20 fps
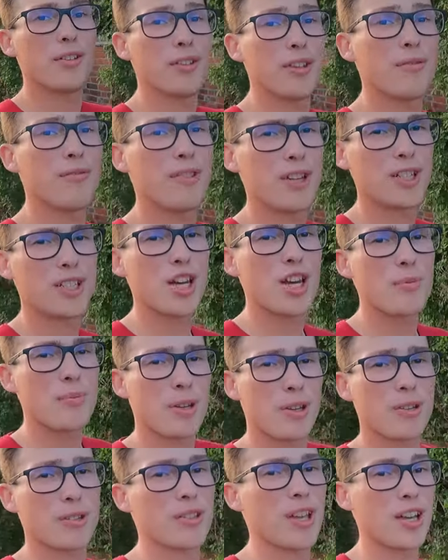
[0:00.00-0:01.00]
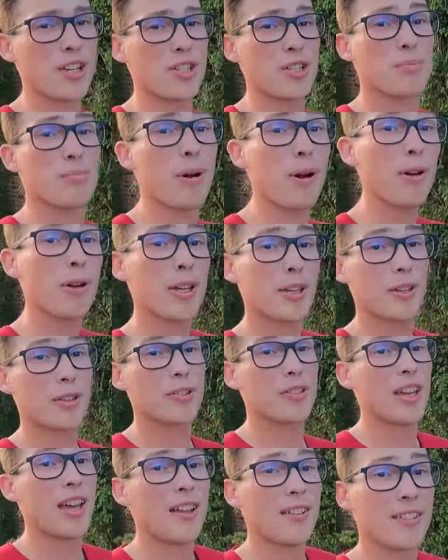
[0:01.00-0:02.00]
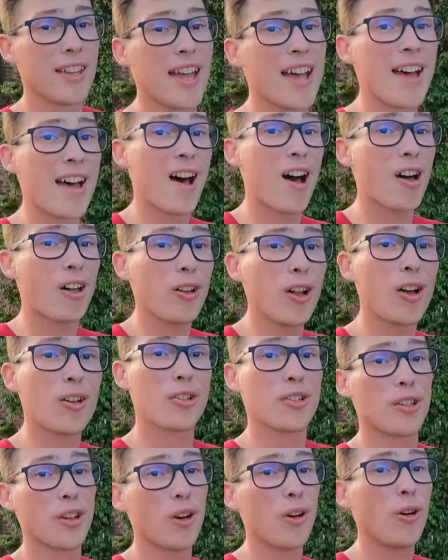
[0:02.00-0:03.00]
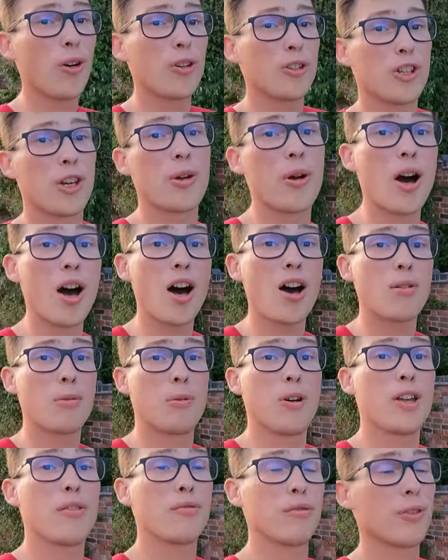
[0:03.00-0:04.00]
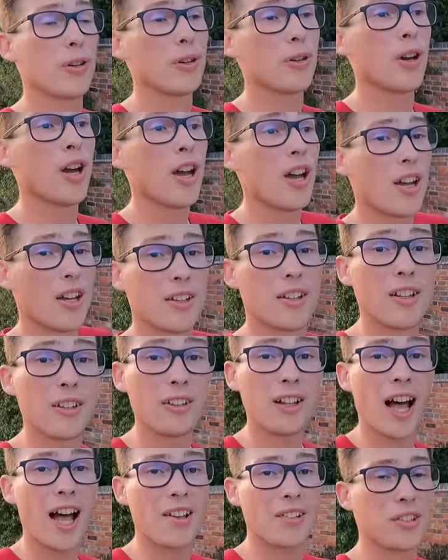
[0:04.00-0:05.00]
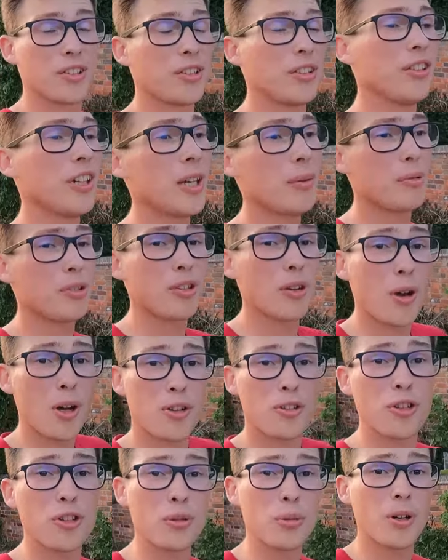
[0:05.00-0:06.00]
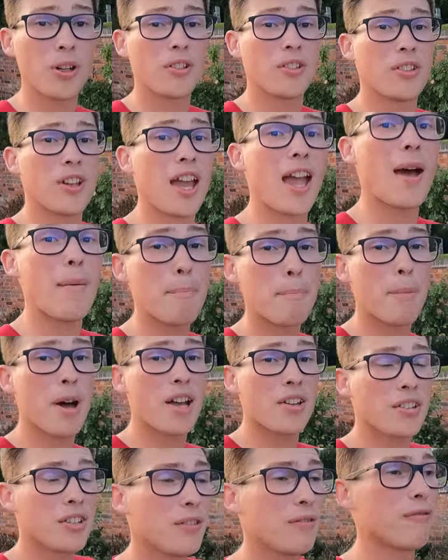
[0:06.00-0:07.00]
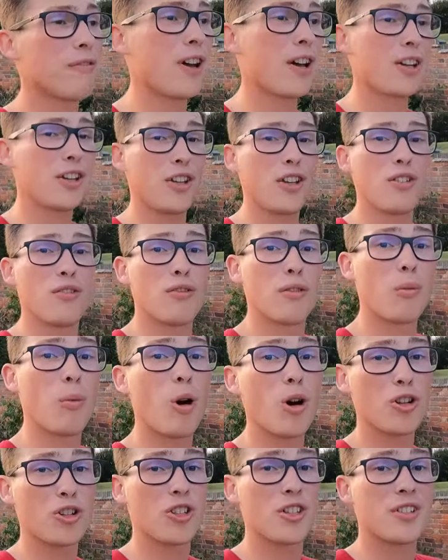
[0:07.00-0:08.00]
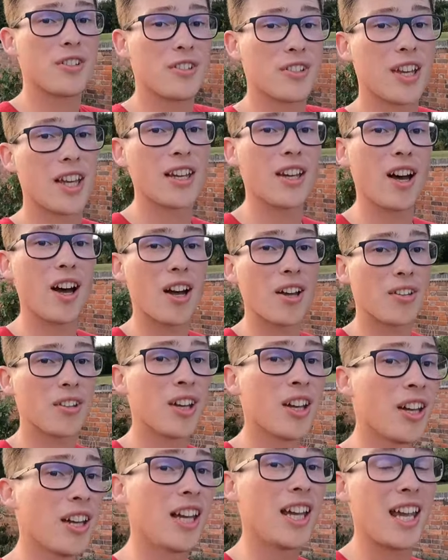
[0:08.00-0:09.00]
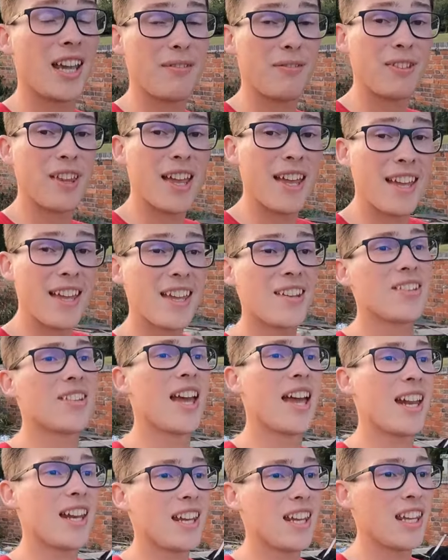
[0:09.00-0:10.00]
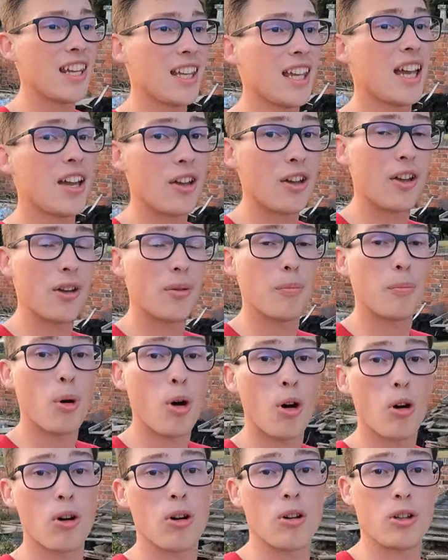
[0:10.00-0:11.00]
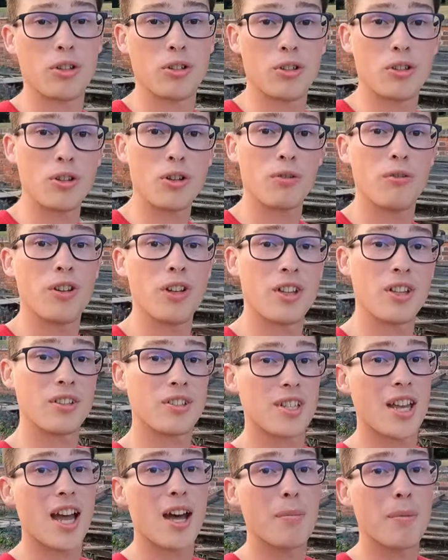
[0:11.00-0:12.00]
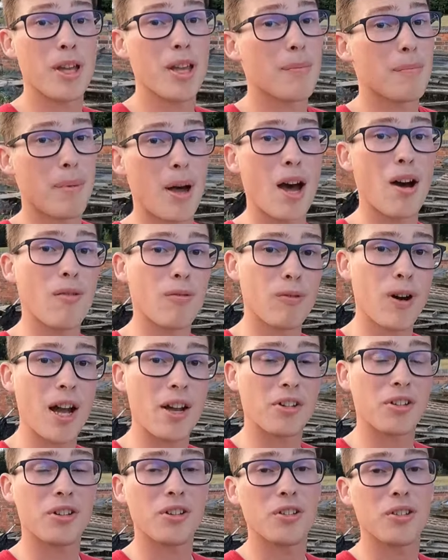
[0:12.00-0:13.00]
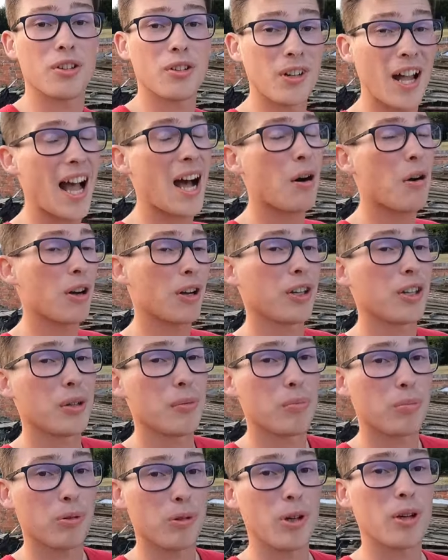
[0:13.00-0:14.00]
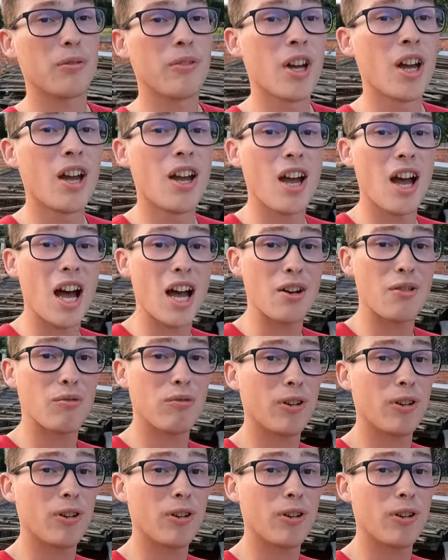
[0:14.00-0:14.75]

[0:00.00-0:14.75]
of the video because as you probably could tell there, I lost the audio halfway through the last clip. So I just wanted to say a massive thank you for watching today guys. If there is any uh, more stuff you can tell me about rations and how I can improve, I'd